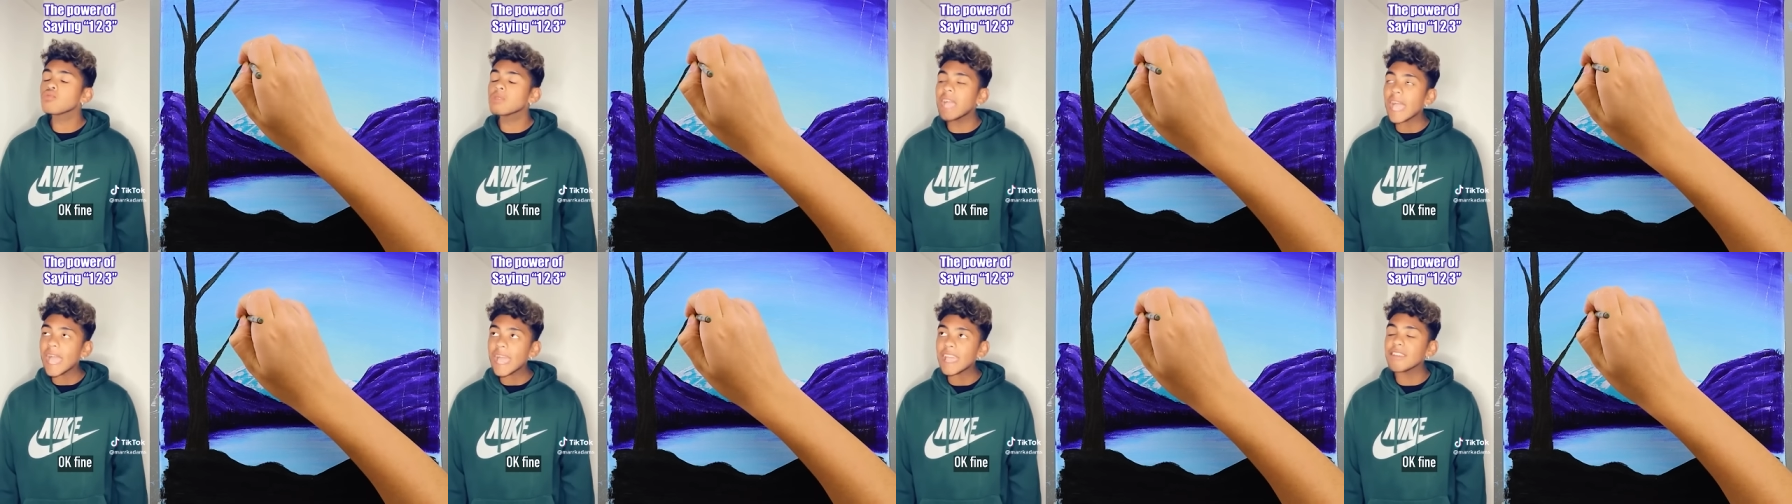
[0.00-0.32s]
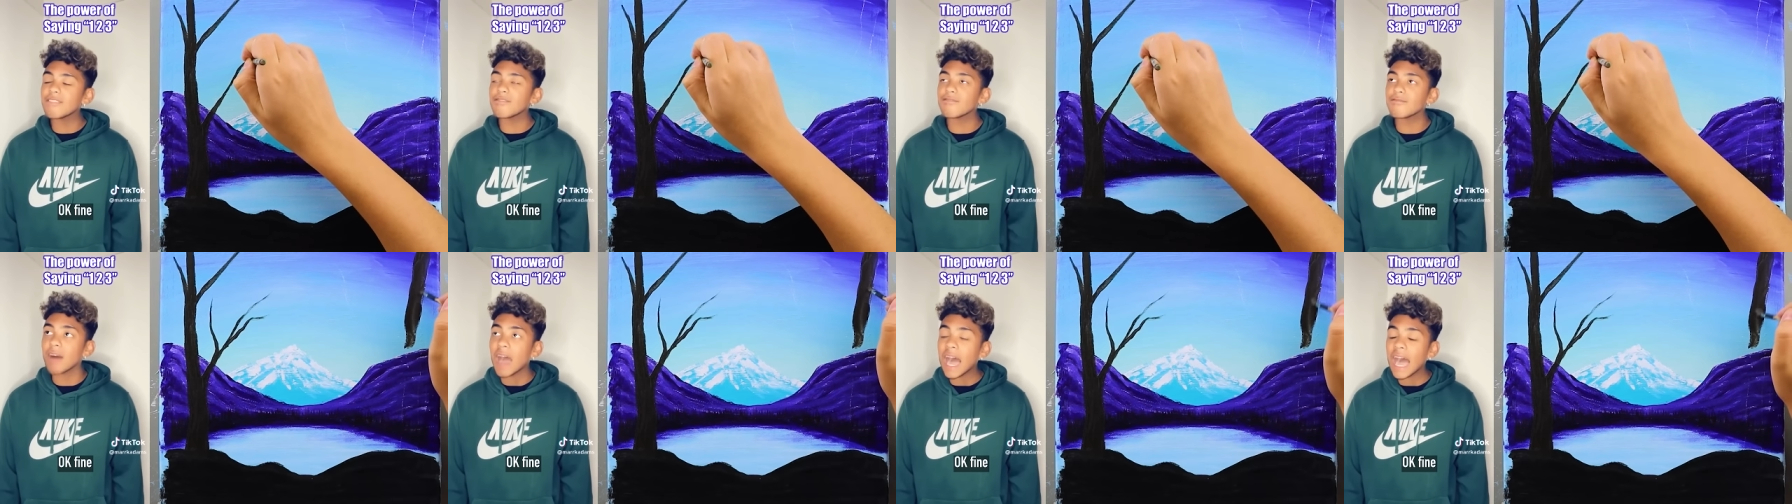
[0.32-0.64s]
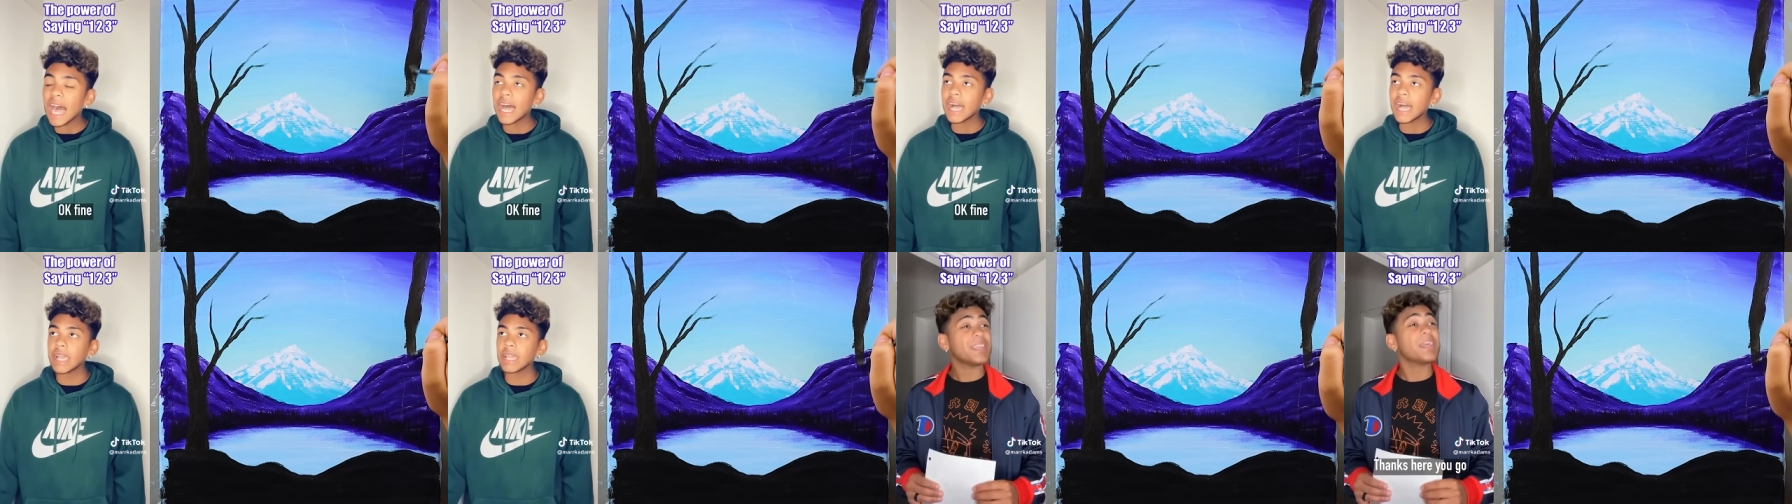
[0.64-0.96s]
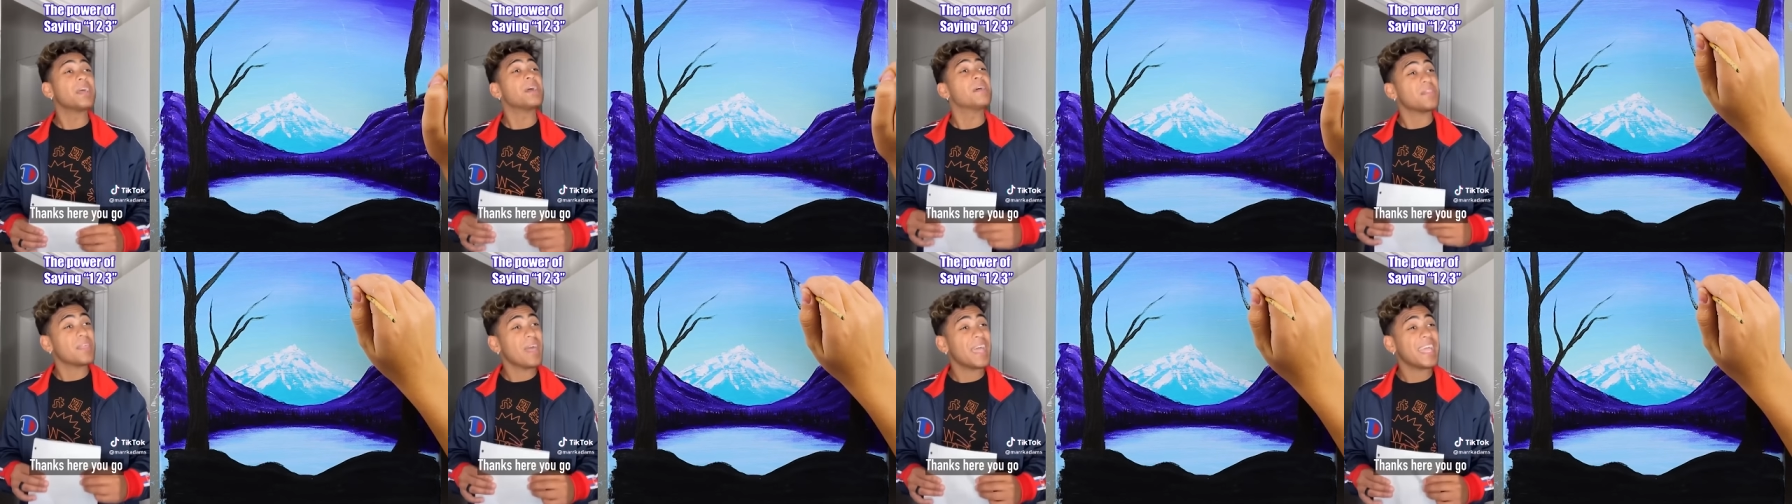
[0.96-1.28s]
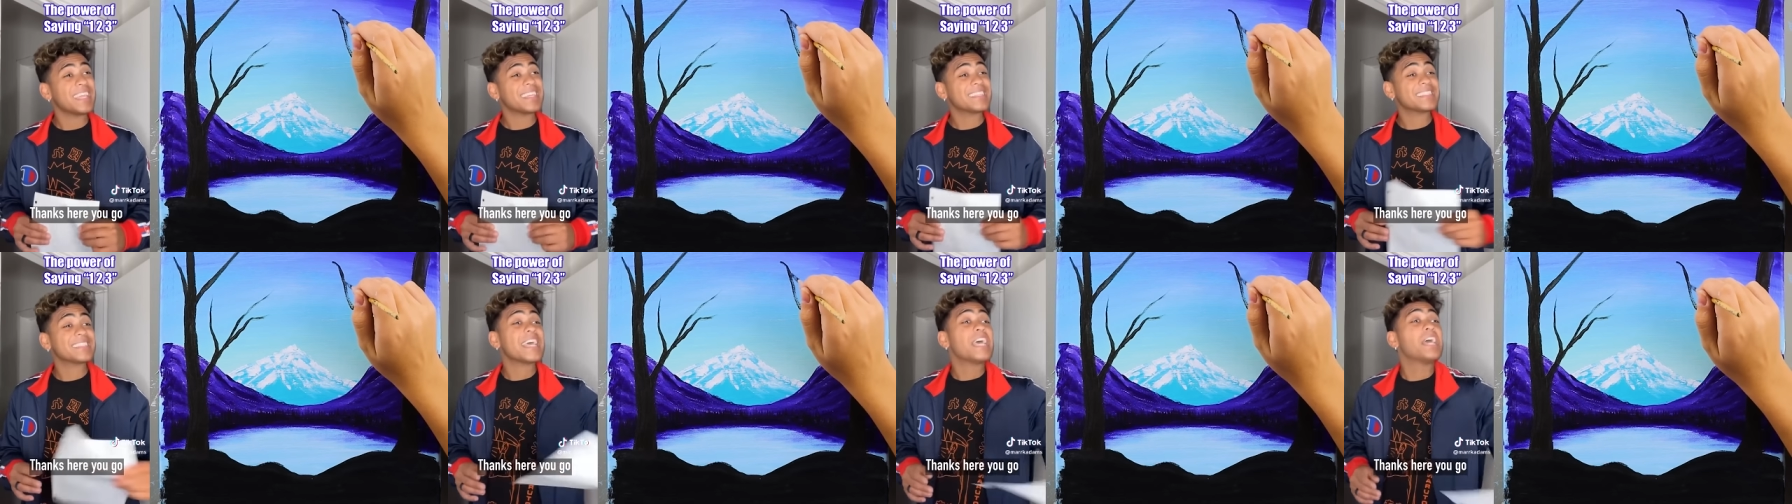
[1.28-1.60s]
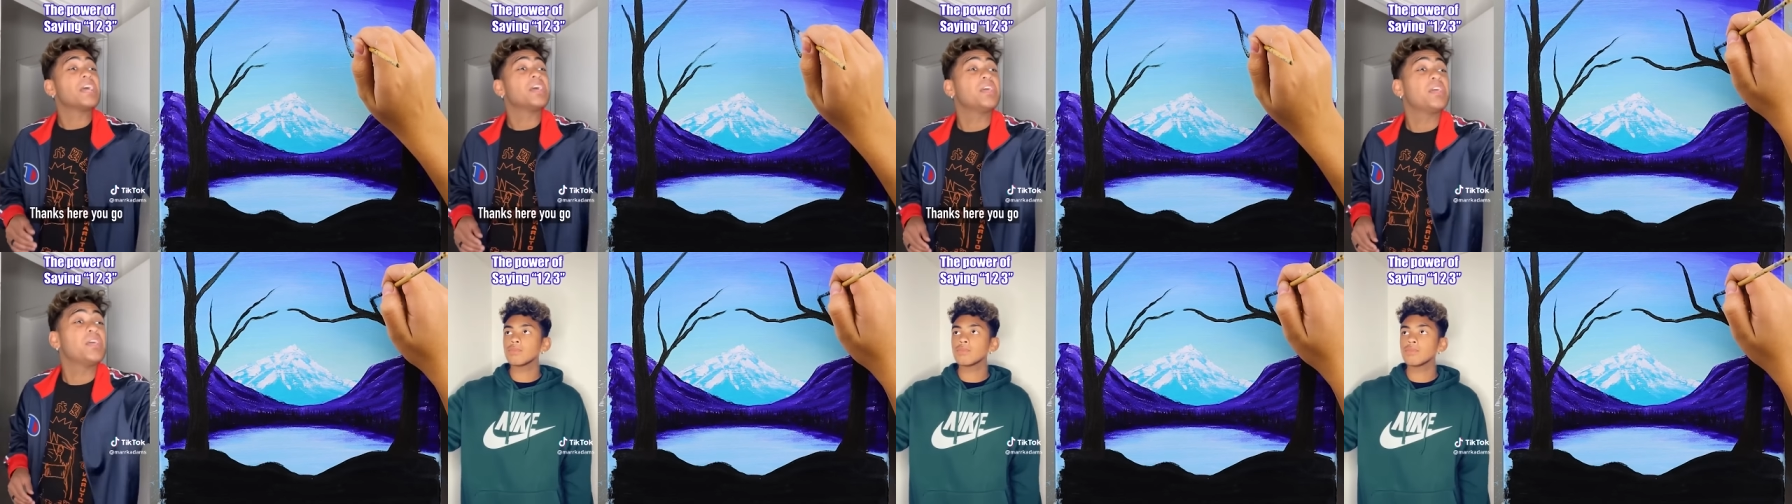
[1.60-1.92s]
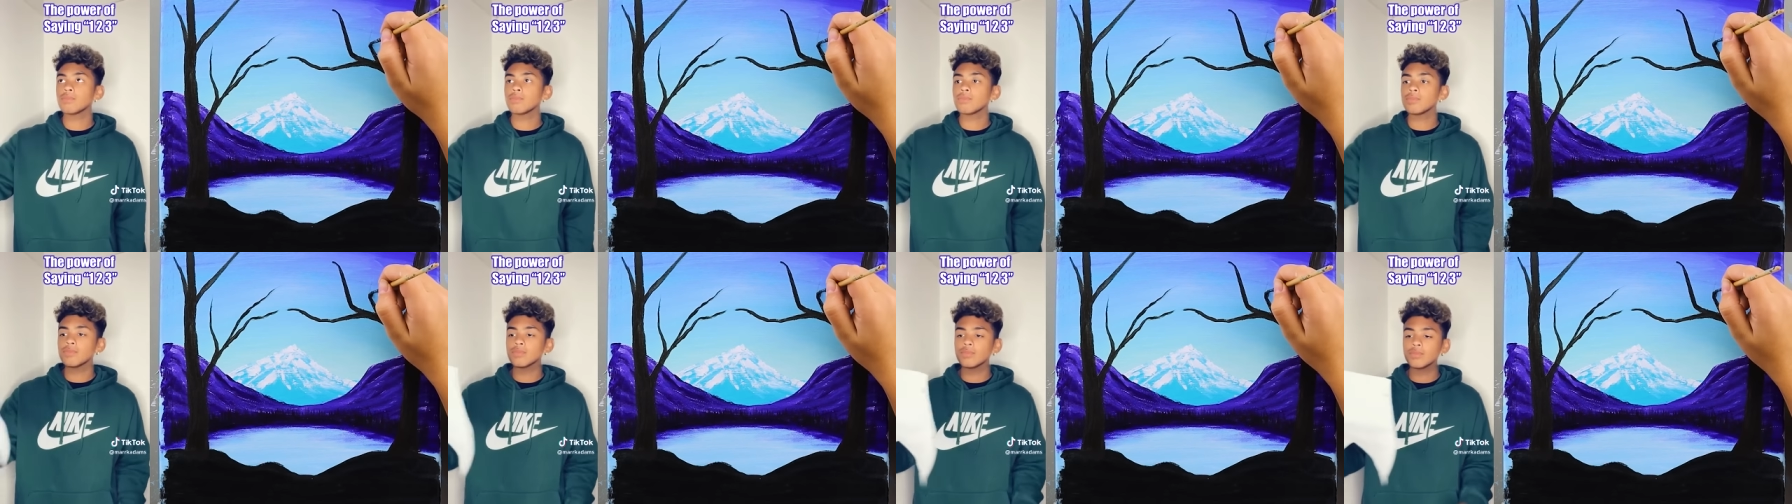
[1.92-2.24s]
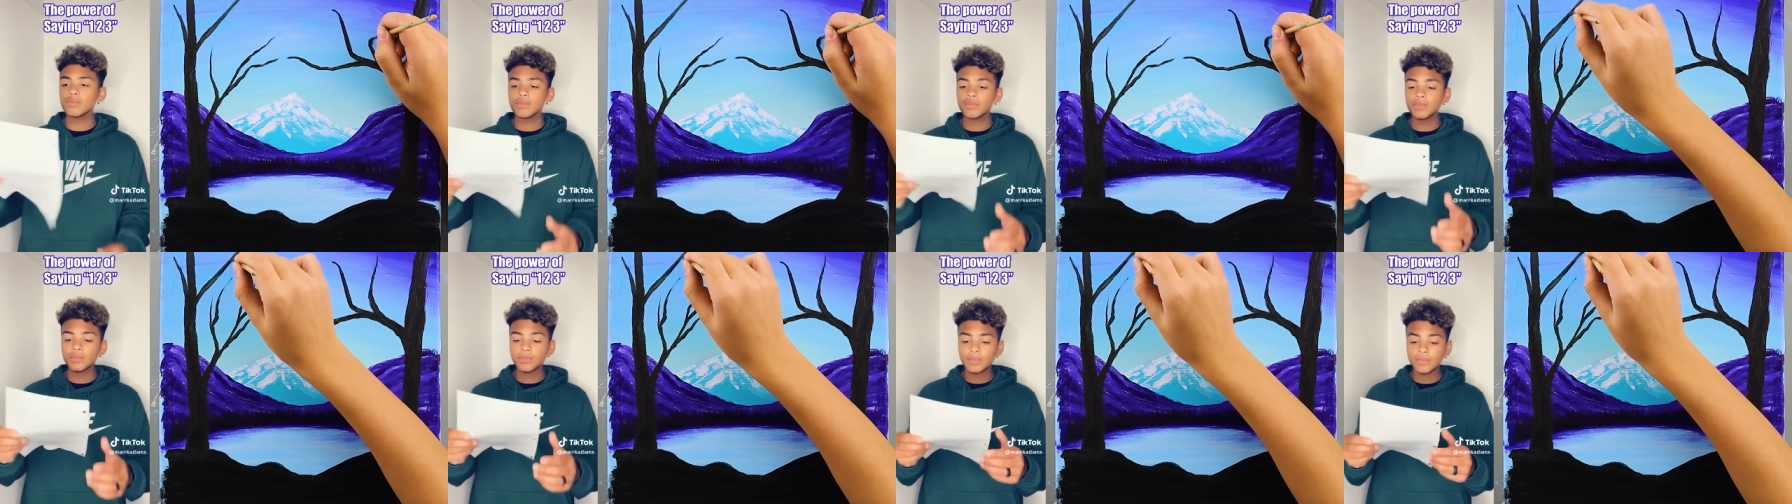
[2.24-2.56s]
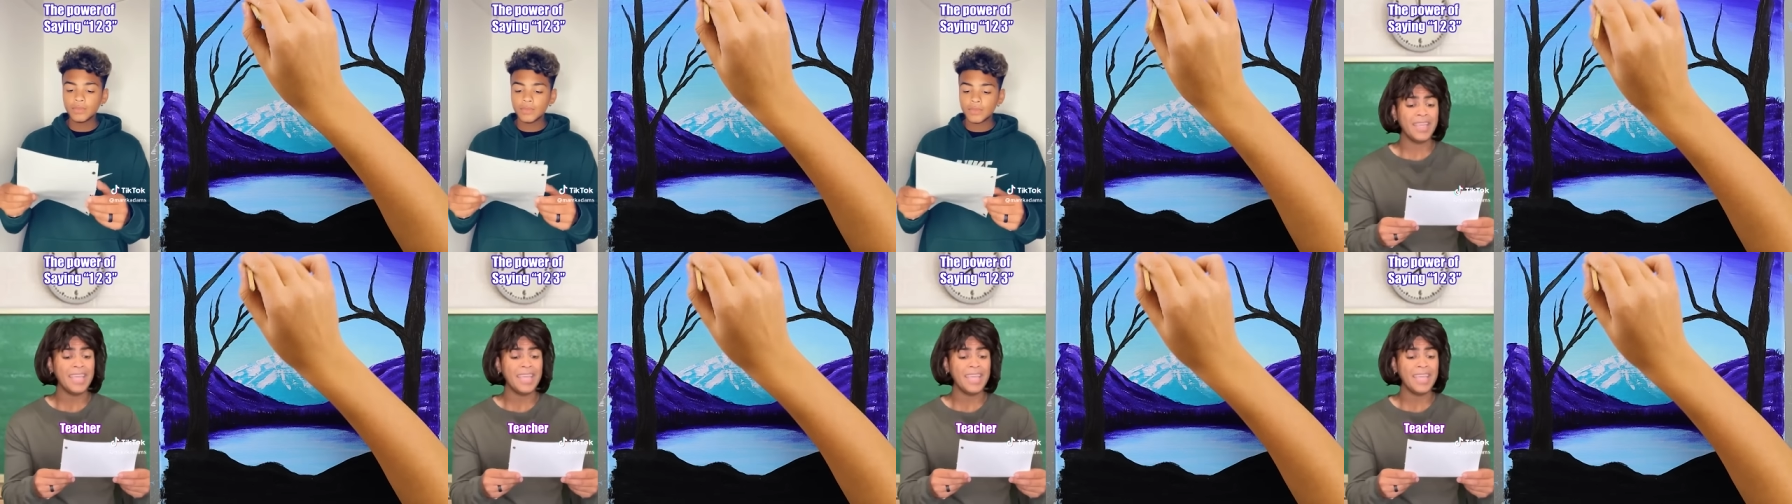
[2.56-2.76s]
Okay, fine. Thanks. Here you go.